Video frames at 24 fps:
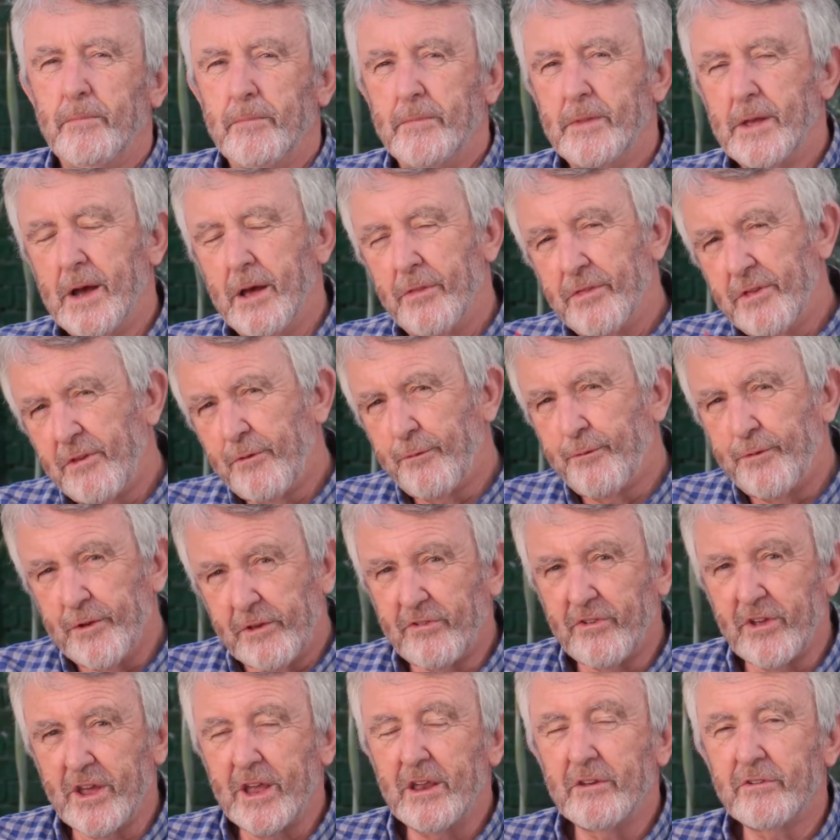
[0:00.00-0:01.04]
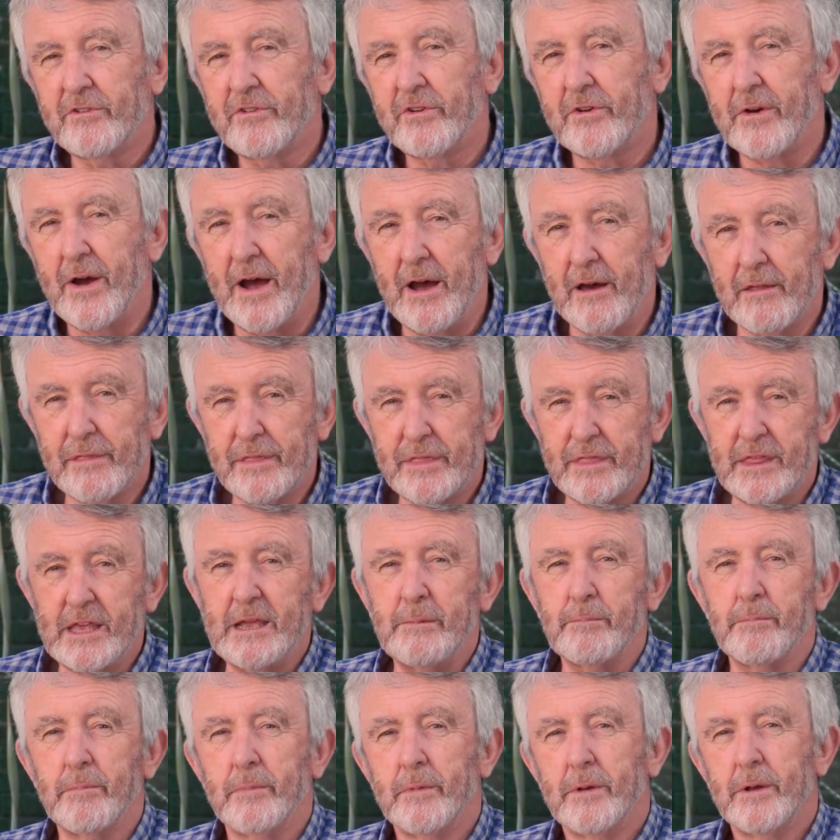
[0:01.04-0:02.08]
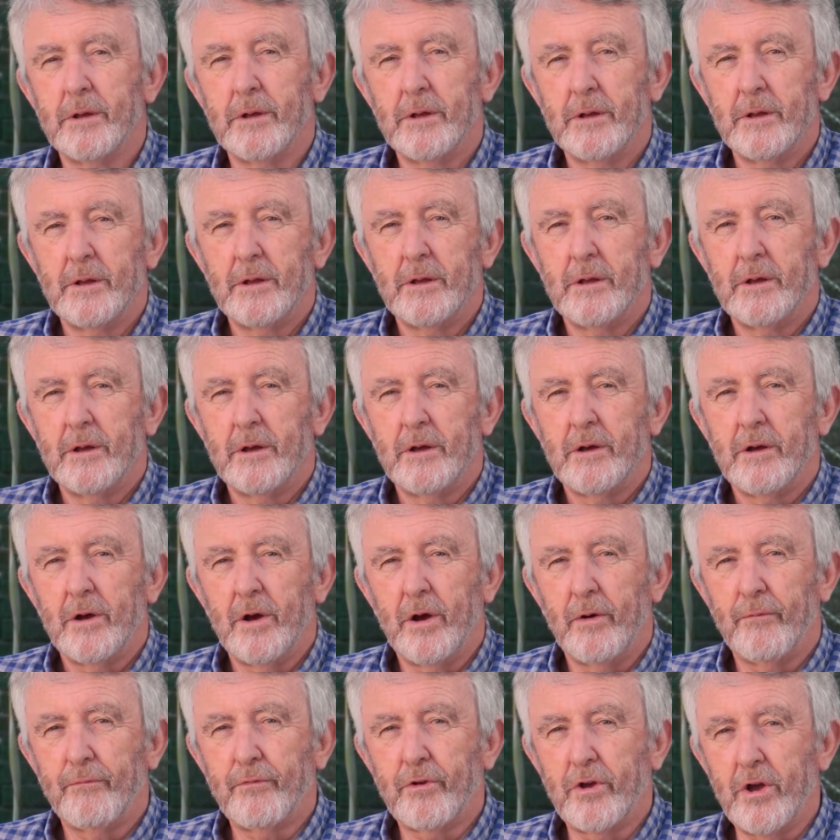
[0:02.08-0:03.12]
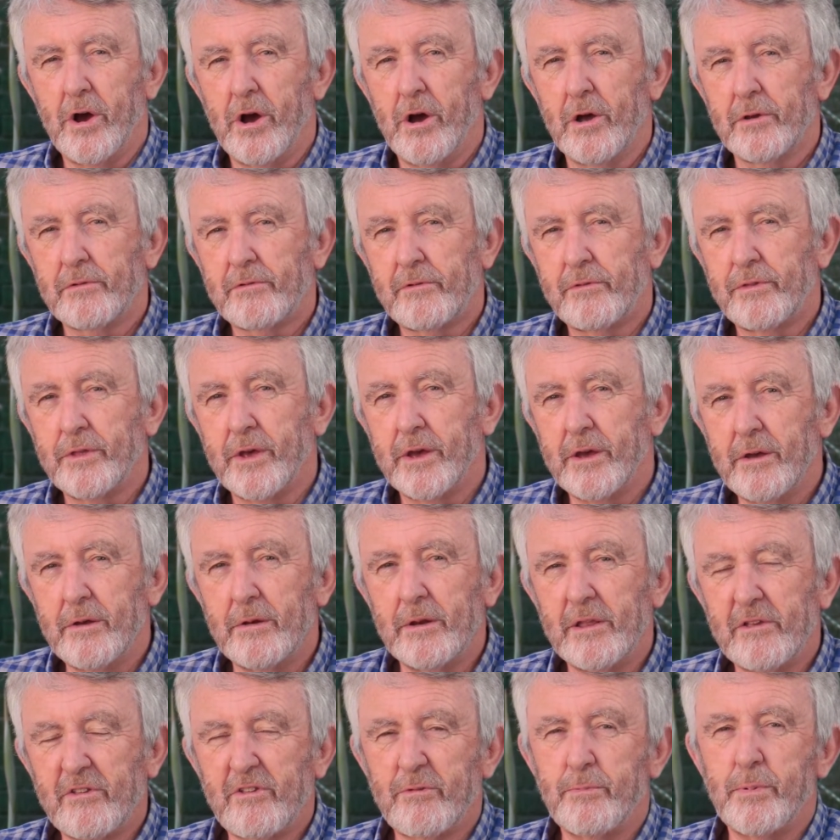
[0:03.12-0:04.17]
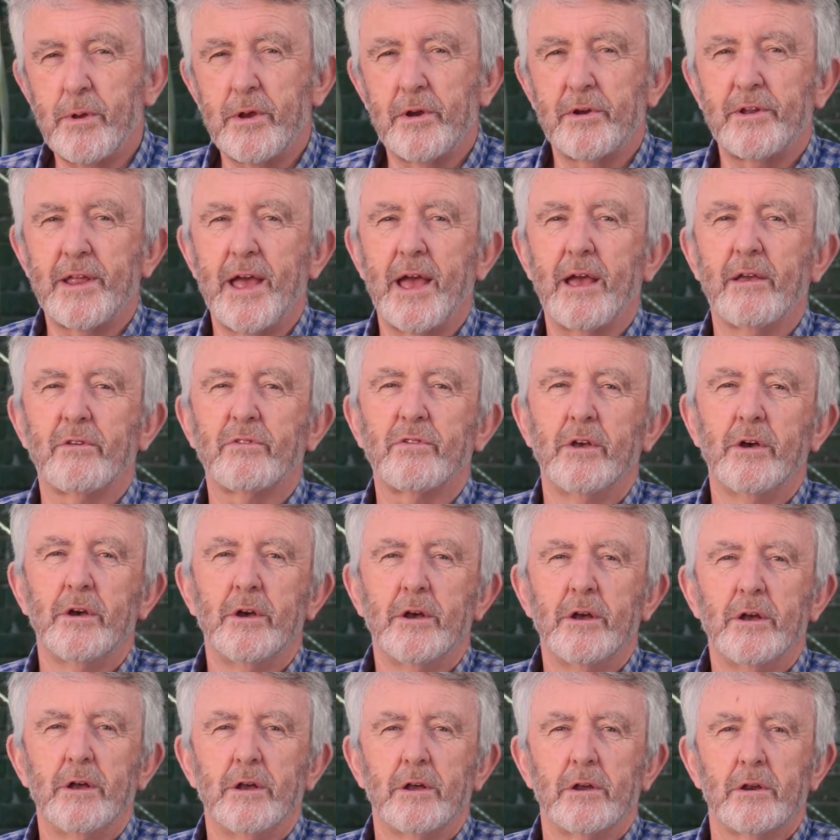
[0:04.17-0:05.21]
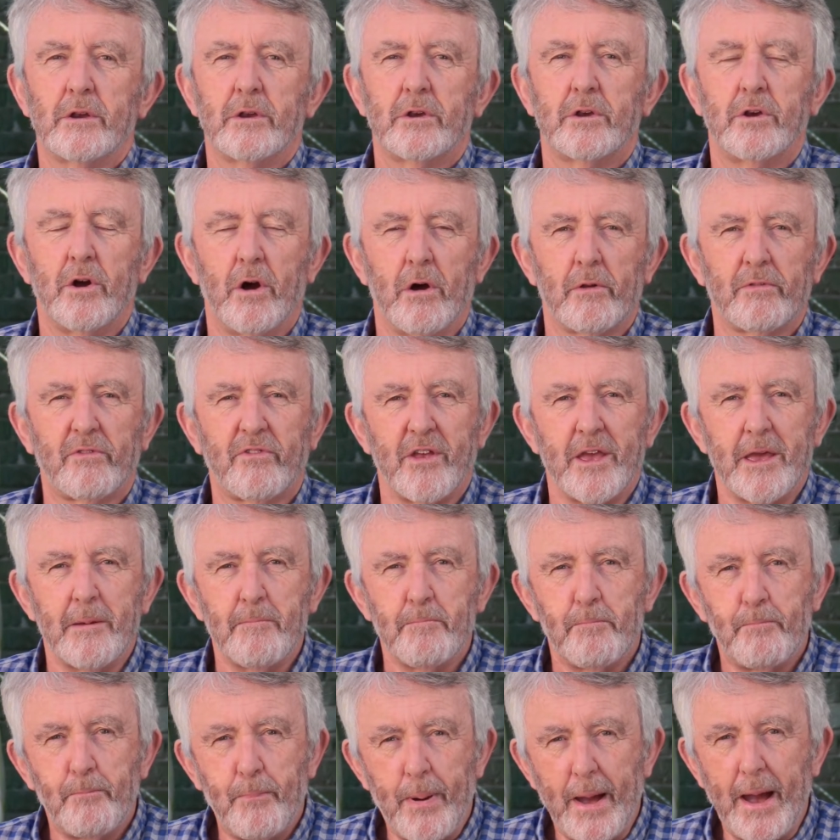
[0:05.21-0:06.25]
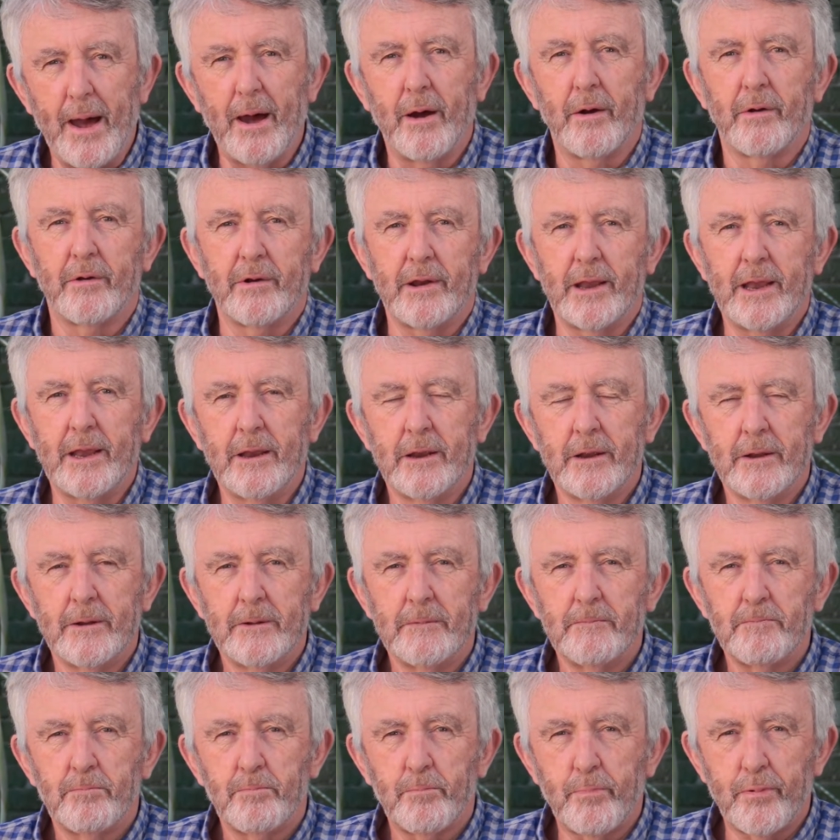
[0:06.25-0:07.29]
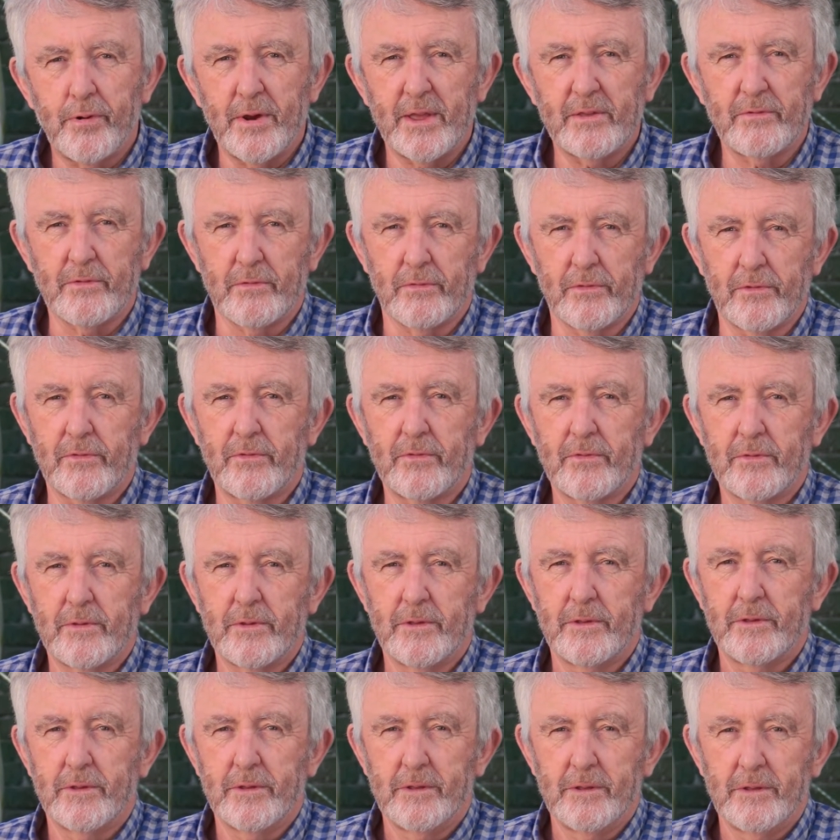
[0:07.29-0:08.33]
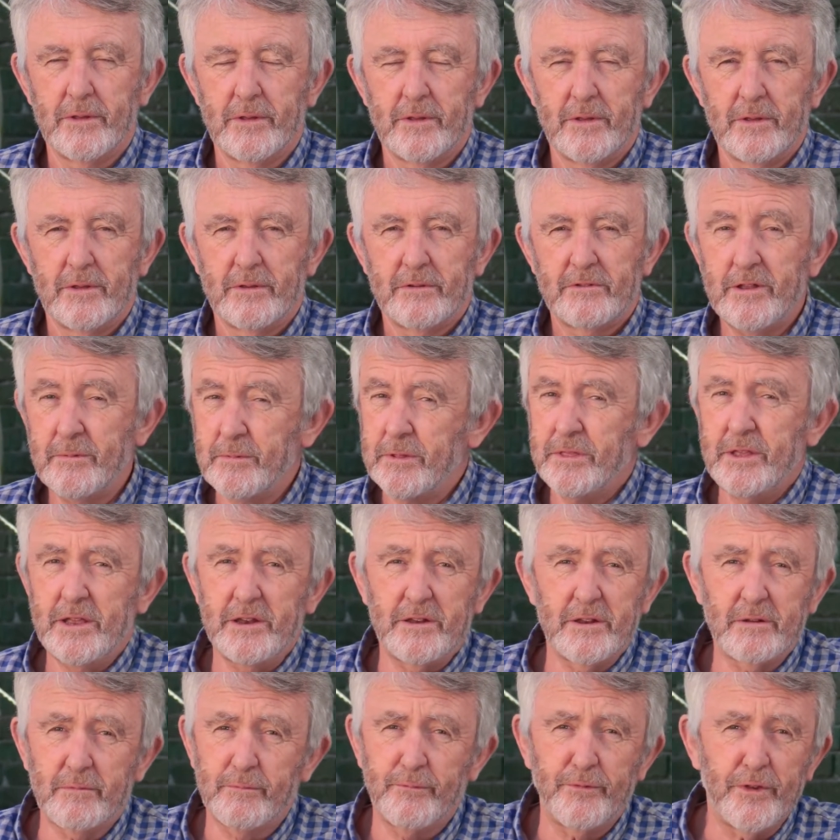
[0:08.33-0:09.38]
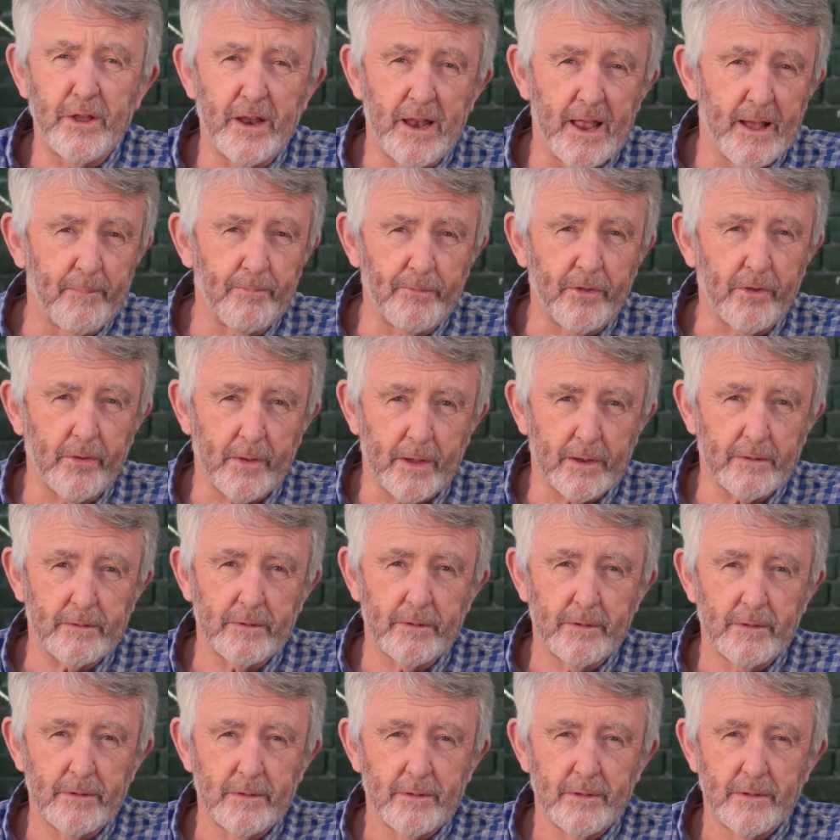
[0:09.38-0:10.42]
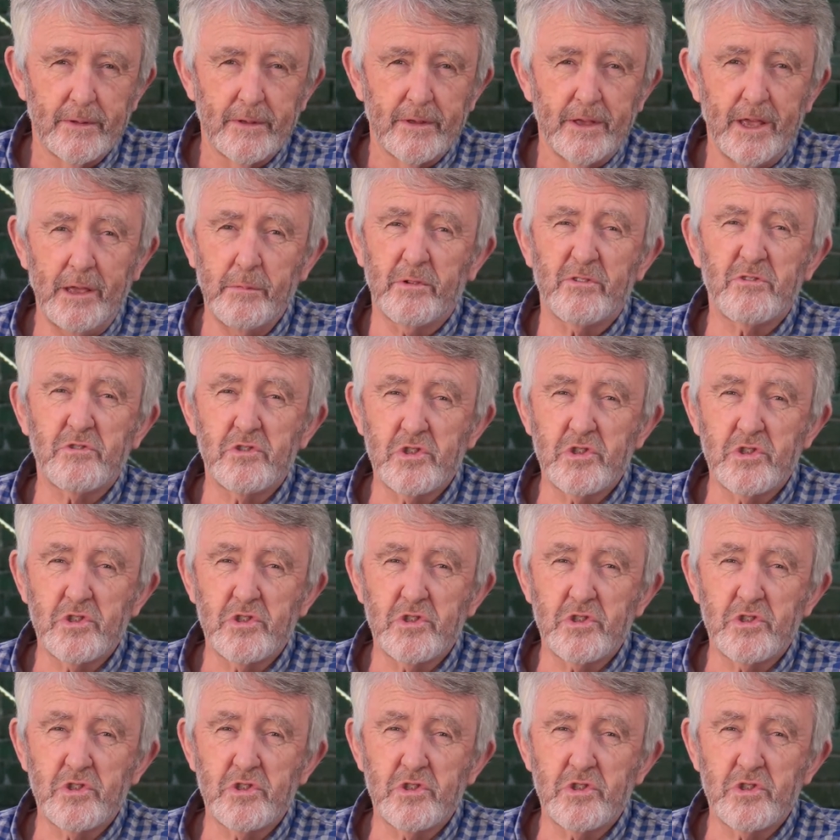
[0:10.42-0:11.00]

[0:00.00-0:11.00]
Now, this fits into our theme of God the Holy Spirit as God's empowering presence. Timothy didn't feel up to it, he was